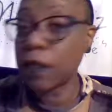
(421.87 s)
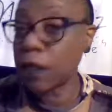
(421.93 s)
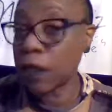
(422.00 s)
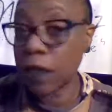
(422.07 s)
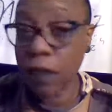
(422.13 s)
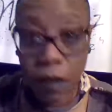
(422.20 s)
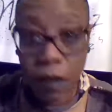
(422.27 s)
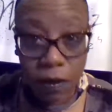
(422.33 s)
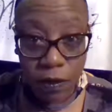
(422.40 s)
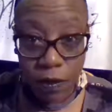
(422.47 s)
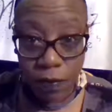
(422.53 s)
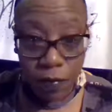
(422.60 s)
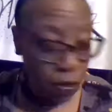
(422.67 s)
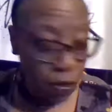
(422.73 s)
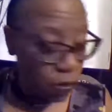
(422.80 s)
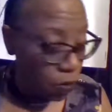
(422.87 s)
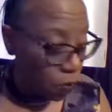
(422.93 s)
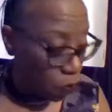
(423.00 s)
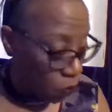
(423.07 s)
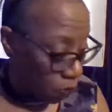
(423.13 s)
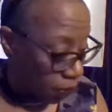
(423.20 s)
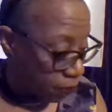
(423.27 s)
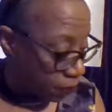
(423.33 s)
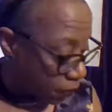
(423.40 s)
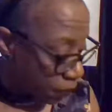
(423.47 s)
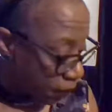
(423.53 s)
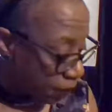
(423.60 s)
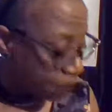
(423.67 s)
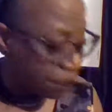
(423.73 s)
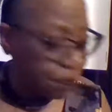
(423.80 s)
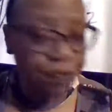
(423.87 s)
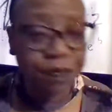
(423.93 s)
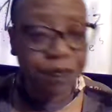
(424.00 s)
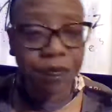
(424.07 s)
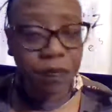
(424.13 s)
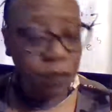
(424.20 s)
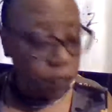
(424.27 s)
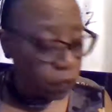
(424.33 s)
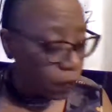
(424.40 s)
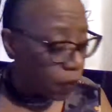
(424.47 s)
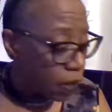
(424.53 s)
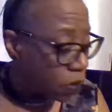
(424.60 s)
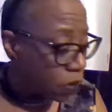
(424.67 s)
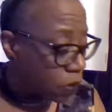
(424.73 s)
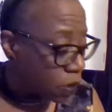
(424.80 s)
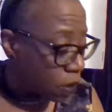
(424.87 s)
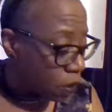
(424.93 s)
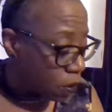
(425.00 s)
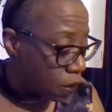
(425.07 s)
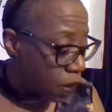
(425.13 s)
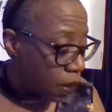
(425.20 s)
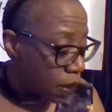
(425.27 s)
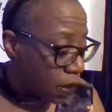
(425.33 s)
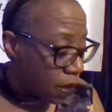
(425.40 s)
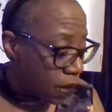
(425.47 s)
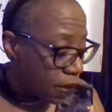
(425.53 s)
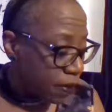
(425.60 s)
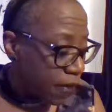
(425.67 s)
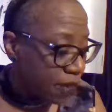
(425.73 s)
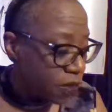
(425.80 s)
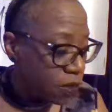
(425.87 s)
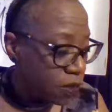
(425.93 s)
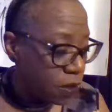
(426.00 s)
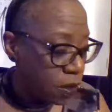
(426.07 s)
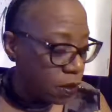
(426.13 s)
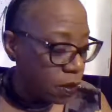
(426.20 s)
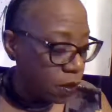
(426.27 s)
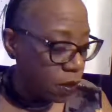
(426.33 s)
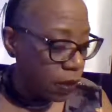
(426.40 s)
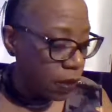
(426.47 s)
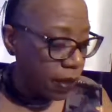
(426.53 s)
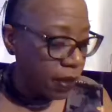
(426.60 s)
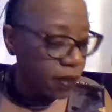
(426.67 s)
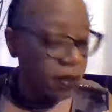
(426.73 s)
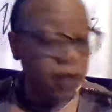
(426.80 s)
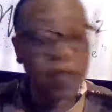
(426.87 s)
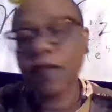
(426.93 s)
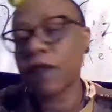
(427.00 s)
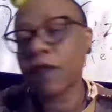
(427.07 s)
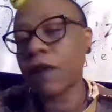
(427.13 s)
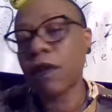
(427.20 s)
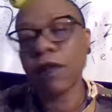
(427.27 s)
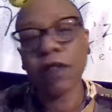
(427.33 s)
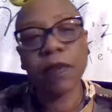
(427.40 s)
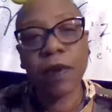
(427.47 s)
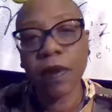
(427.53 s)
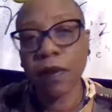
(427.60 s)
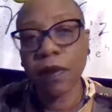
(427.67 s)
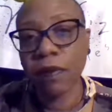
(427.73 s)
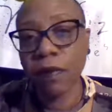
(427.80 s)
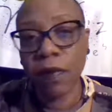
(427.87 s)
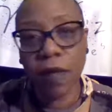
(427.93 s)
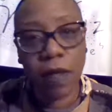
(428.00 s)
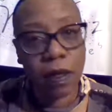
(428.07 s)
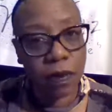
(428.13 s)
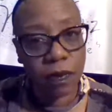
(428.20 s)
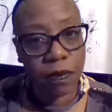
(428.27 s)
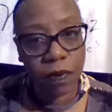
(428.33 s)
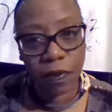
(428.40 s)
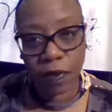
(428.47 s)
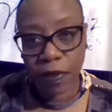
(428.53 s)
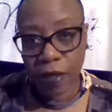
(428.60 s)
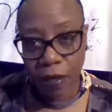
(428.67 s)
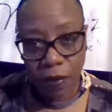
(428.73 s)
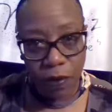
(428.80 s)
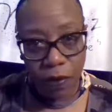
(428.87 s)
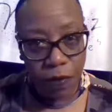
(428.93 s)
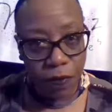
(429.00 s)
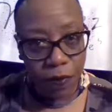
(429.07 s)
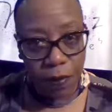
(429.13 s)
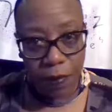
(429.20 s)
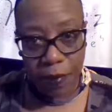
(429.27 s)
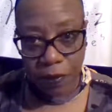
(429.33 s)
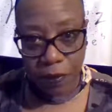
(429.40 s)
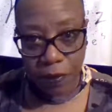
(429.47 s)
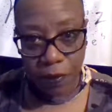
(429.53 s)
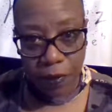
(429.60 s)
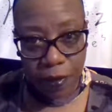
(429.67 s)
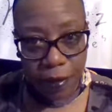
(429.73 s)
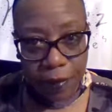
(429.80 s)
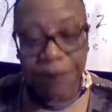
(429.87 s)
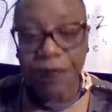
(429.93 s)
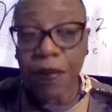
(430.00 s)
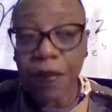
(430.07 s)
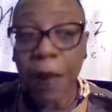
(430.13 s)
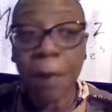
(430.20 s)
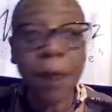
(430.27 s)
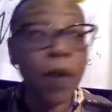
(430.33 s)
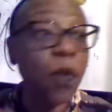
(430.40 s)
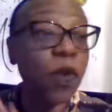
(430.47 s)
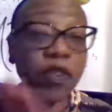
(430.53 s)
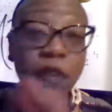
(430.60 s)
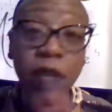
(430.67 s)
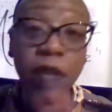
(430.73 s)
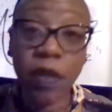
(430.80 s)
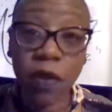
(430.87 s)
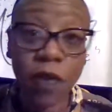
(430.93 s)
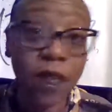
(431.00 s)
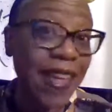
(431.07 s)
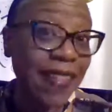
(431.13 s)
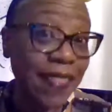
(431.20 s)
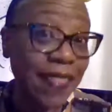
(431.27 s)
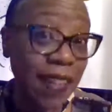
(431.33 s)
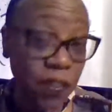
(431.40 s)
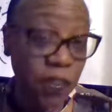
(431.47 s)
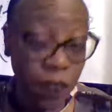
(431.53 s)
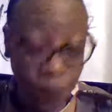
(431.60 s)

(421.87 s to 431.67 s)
going to cook something you want, right? So that's the, like I said, that's the hardest part to get over, just getting over the mental thing. But once you get over that, that's